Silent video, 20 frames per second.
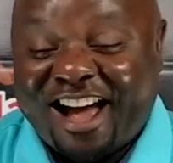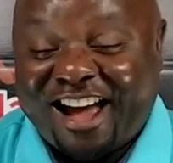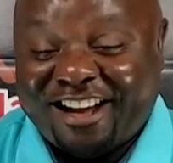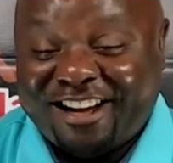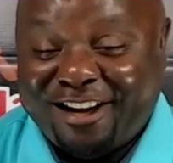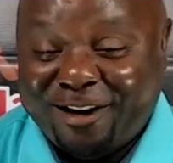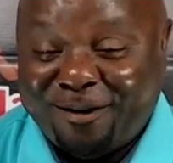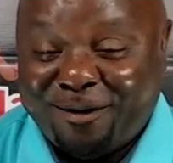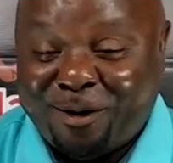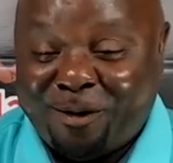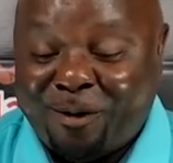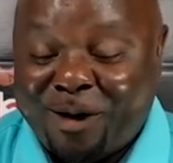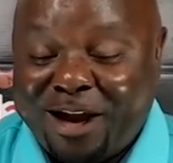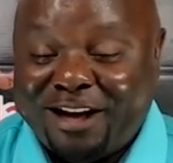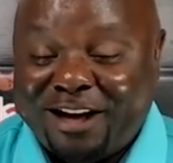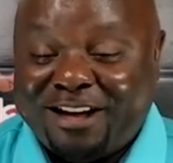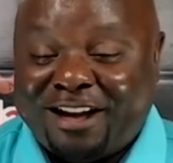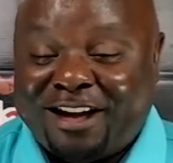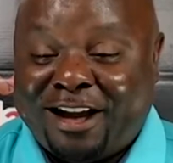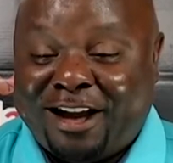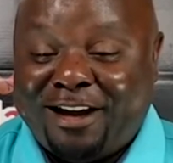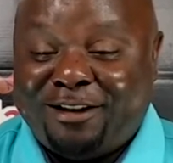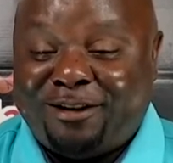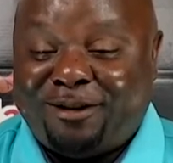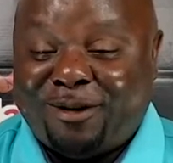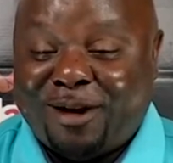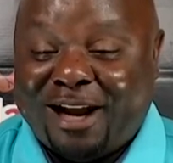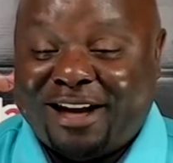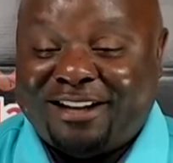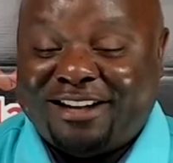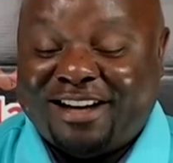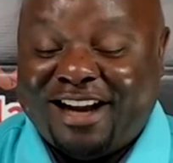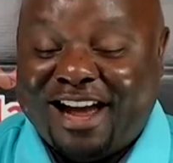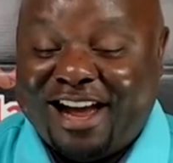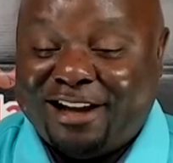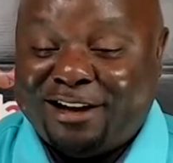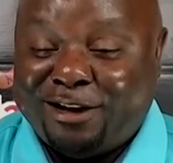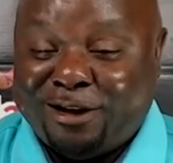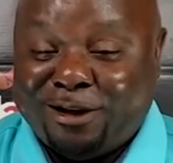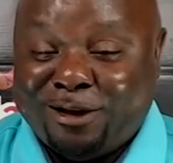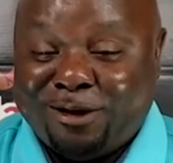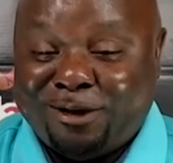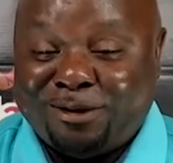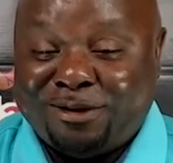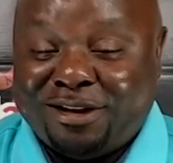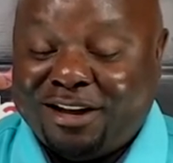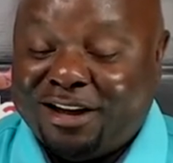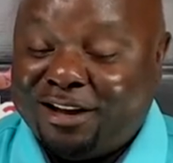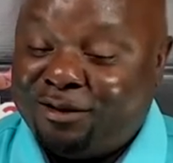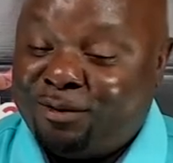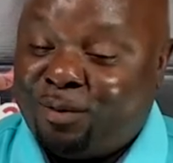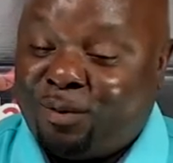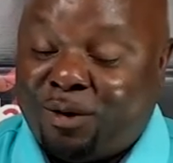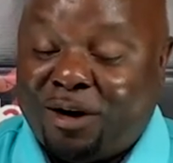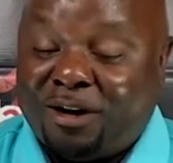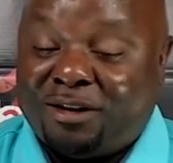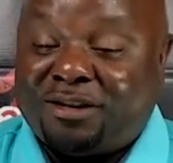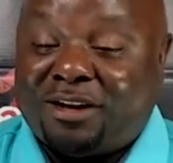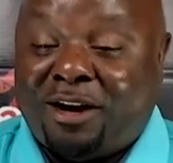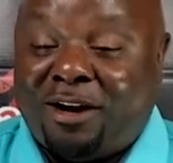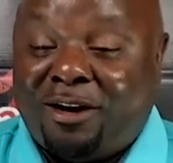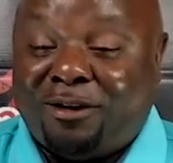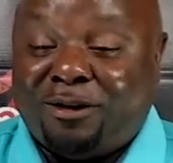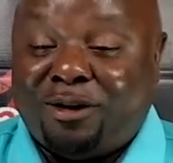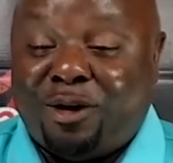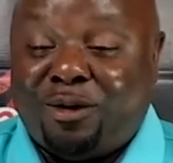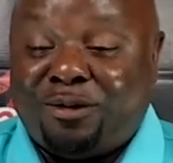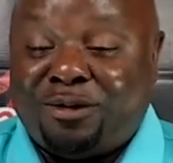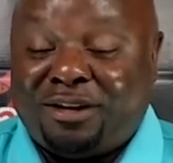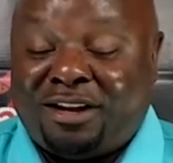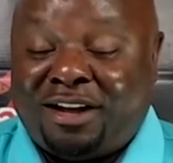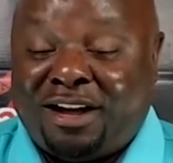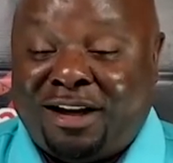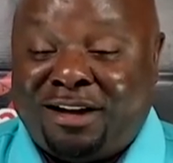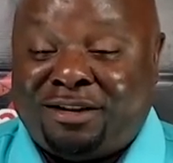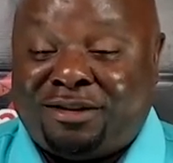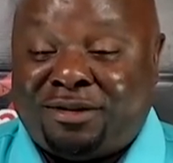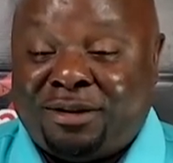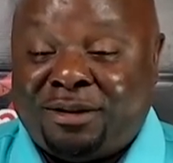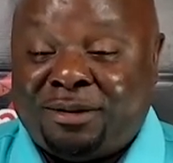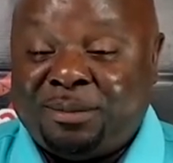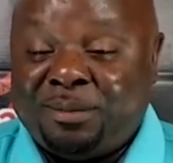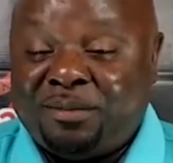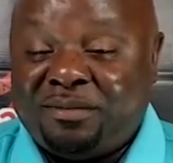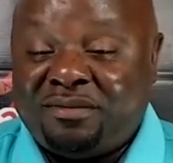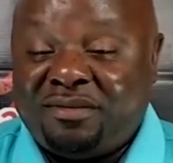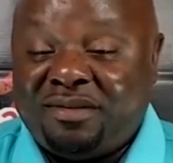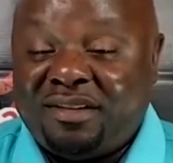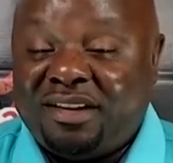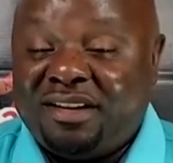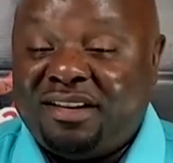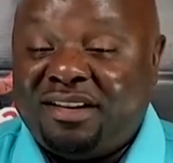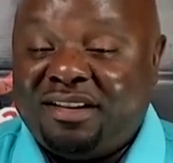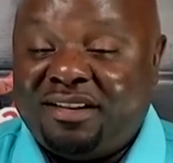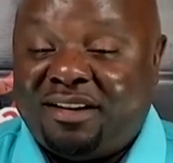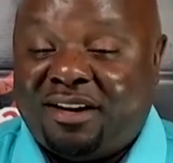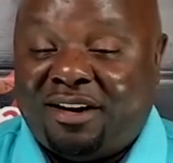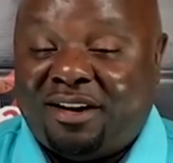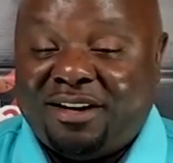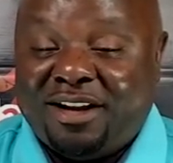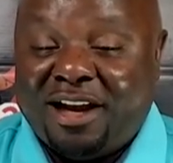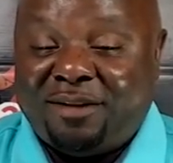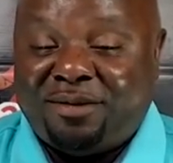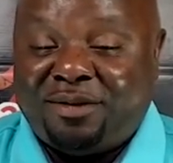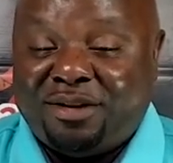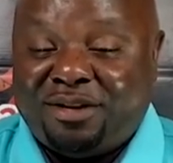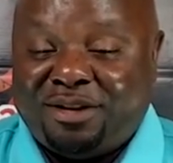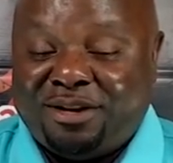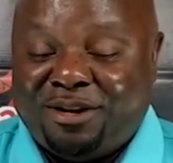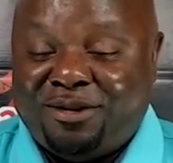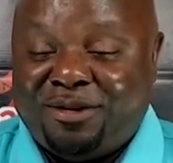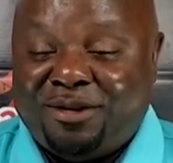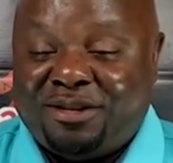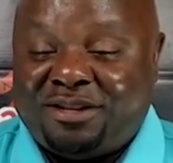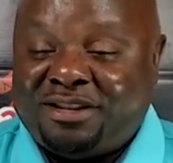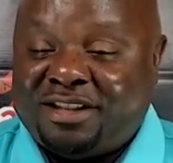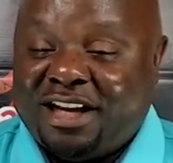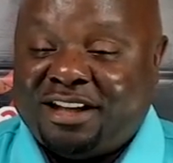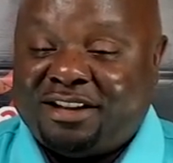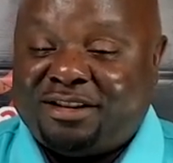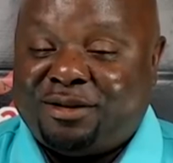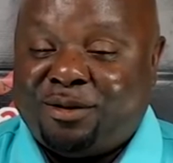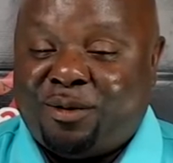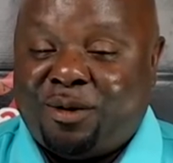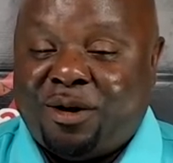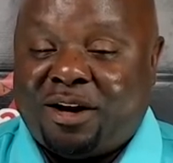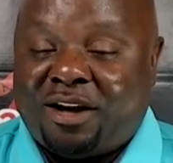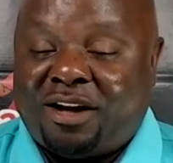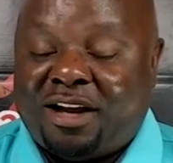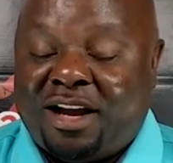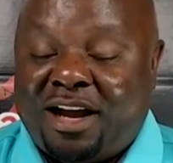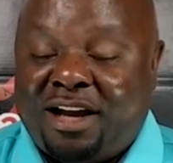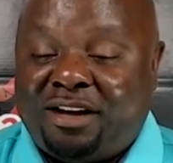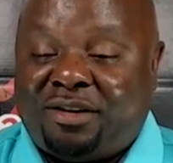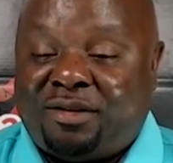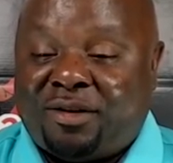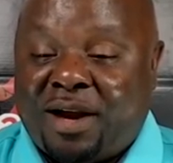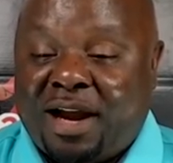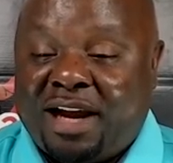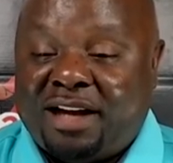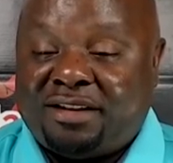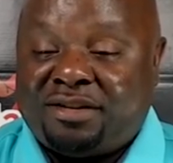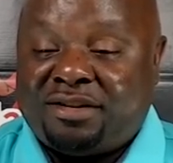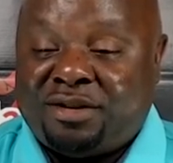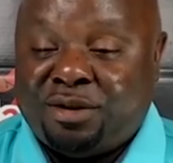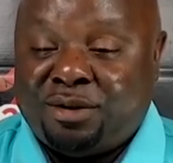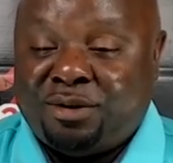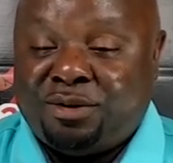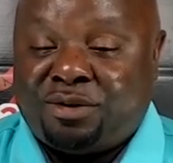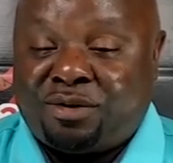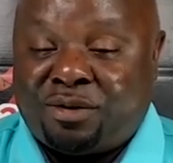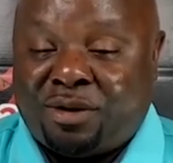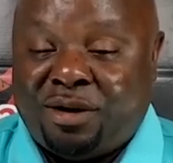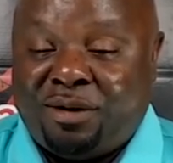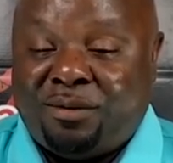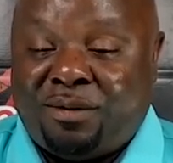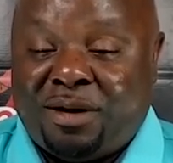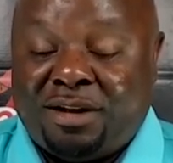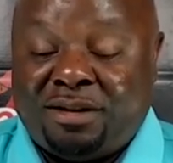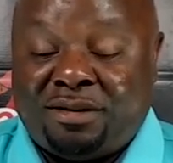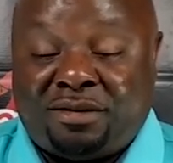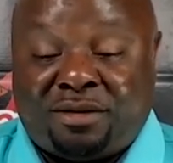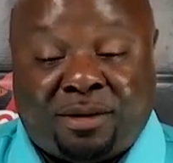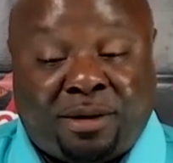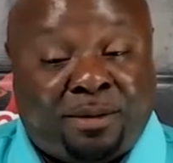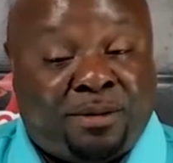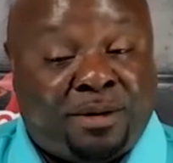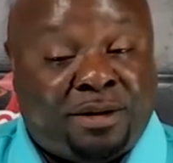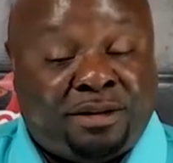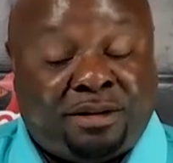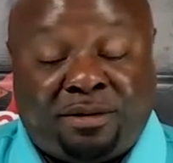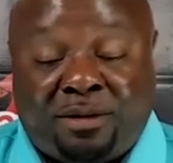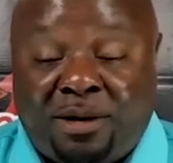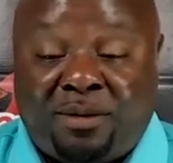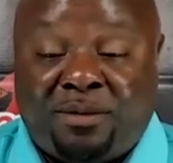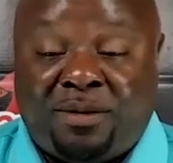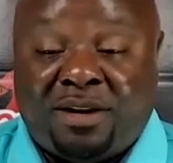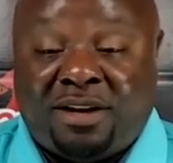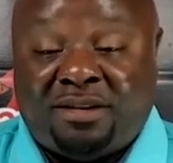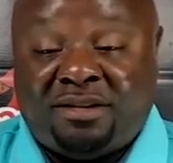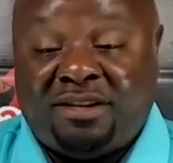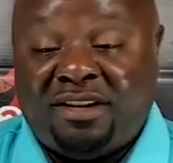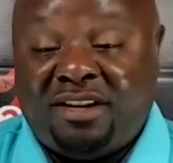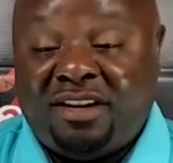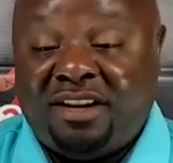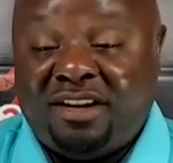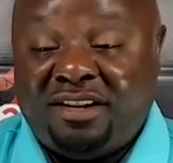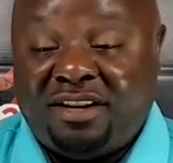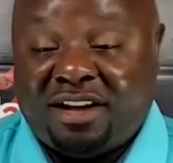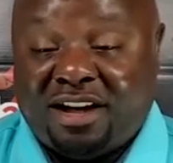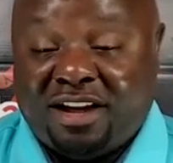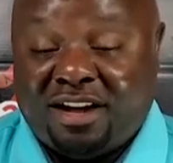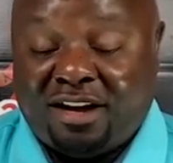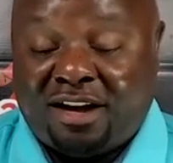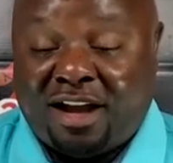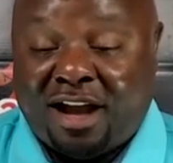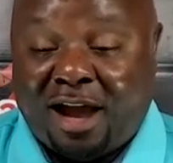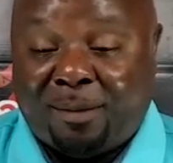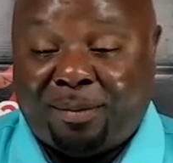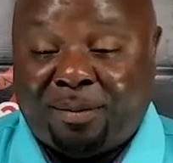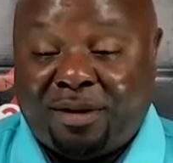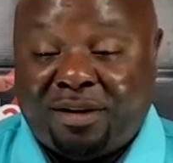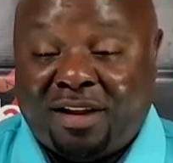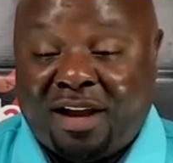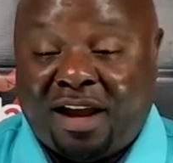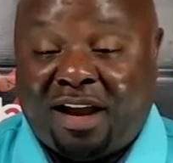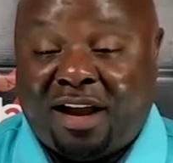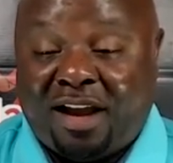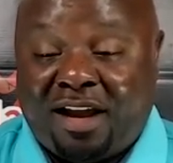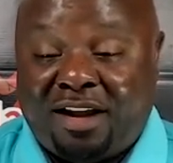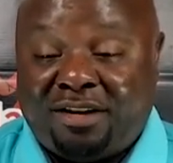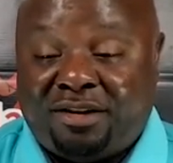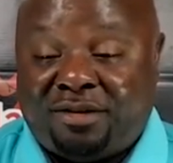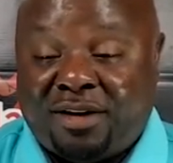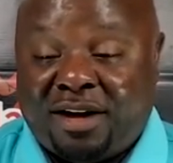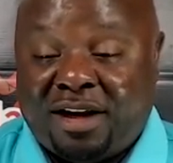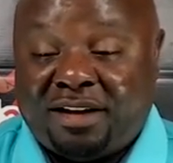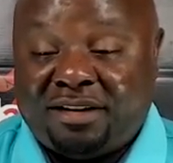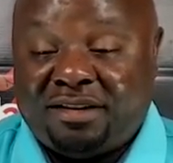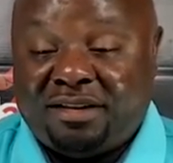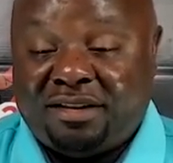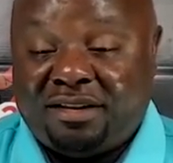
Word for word: I give away the contract that I use, and it's worked all over the country. All you have to do is text the word contract to 313131 to get a copy of that contract.